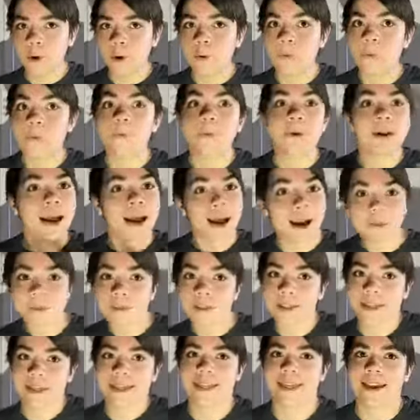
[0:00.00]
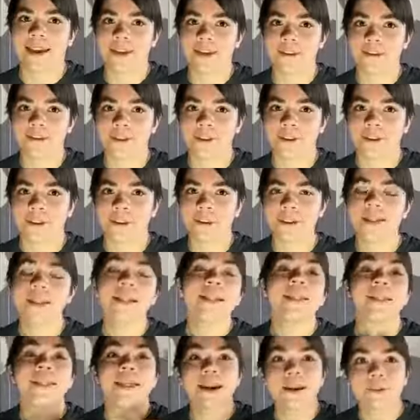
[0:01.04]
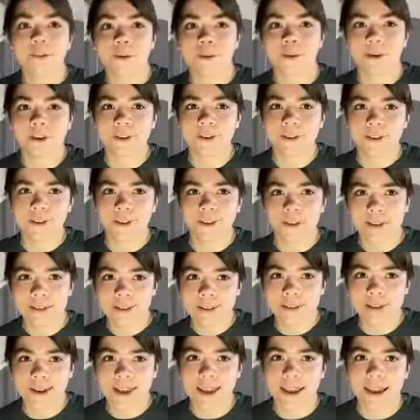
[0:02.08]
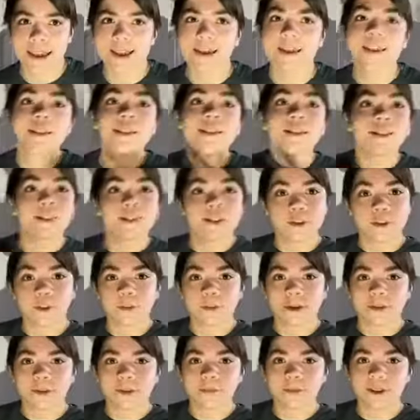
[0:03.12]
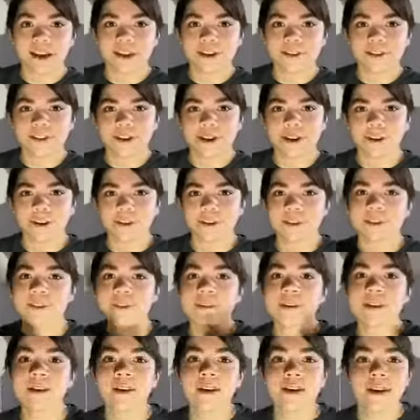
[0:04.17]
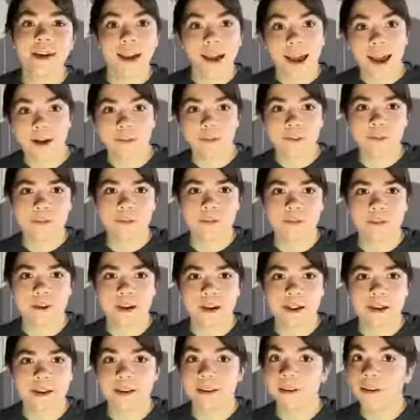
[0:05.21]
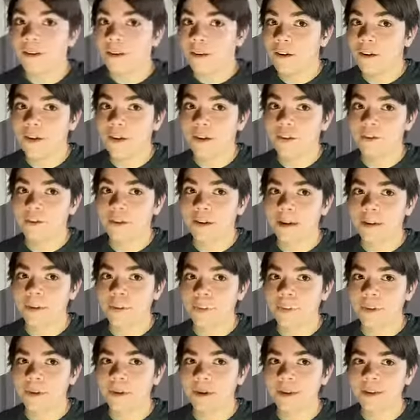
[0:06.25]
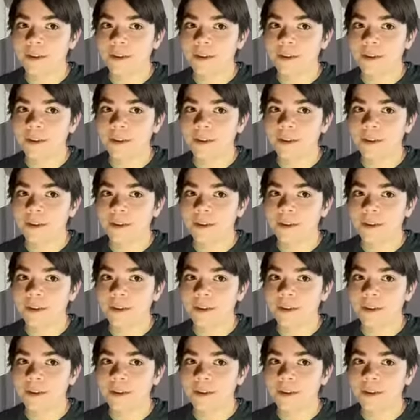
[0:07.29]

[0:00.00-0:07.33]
But I'm really thankful that everyone could tune in today, learn about some hand shadows, have some fun on Facebook.